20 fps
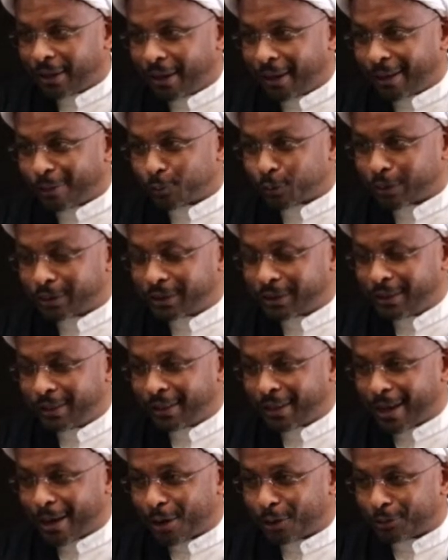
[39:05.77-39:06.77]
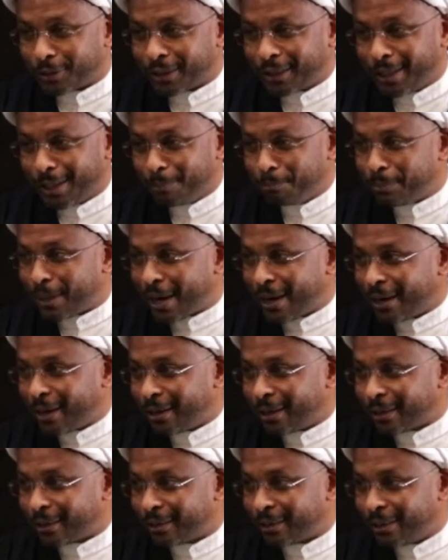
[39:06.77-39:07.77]
and we're seeing how the
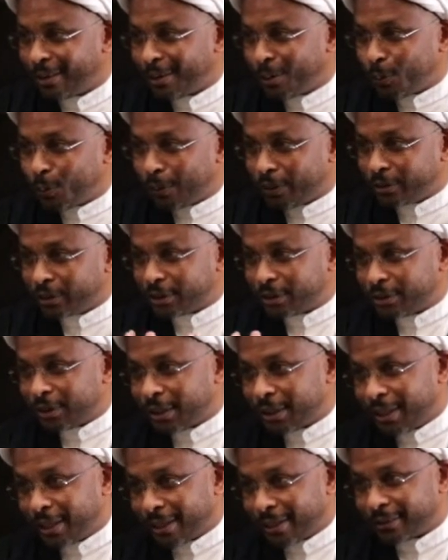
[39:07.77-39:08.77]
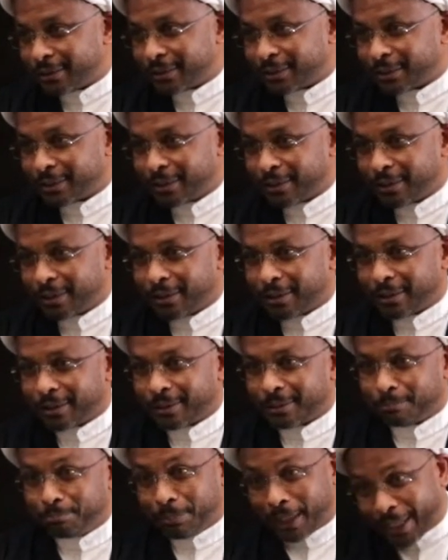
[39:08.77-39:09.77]
empire wants to get
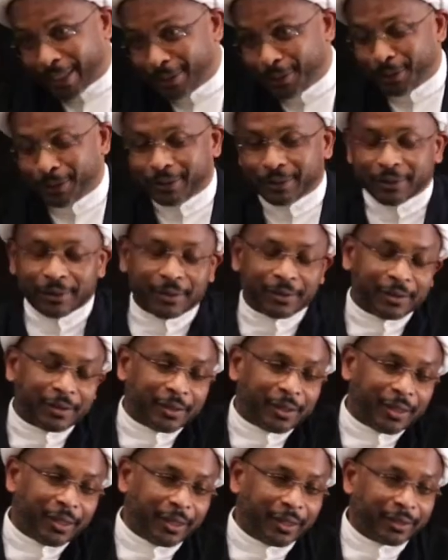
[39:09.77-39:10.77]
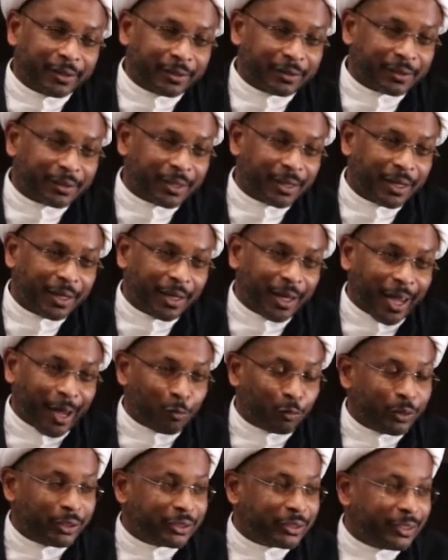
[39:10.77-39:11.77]
Biden in,
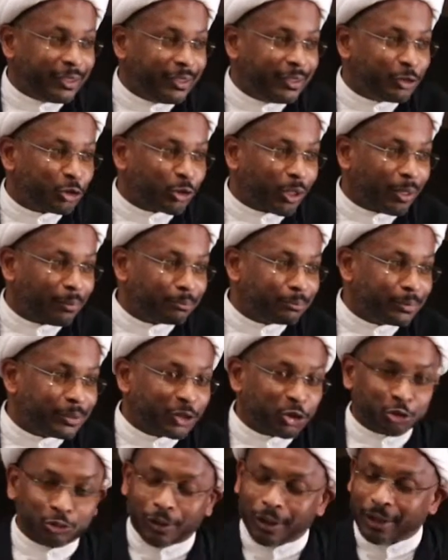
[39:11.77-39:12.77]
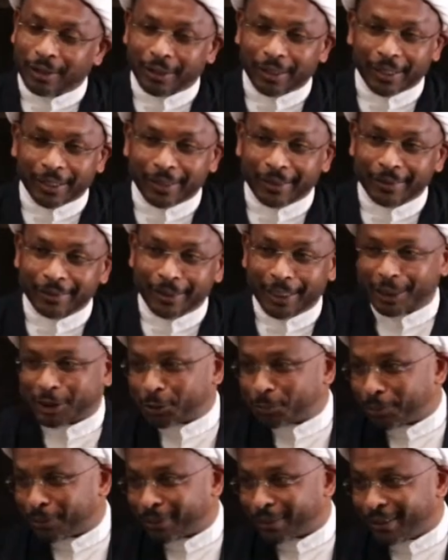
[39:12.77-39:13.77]
and we see Trump struggling
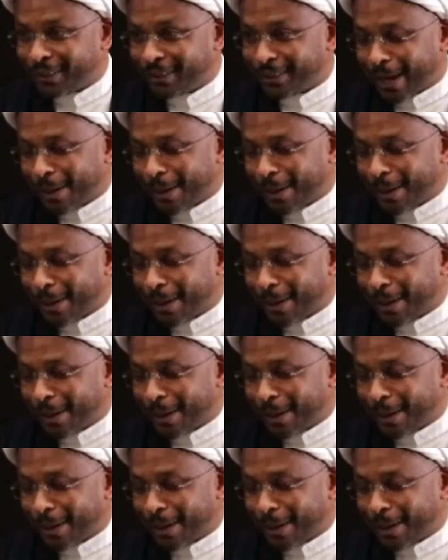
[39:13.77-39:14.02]
desperately.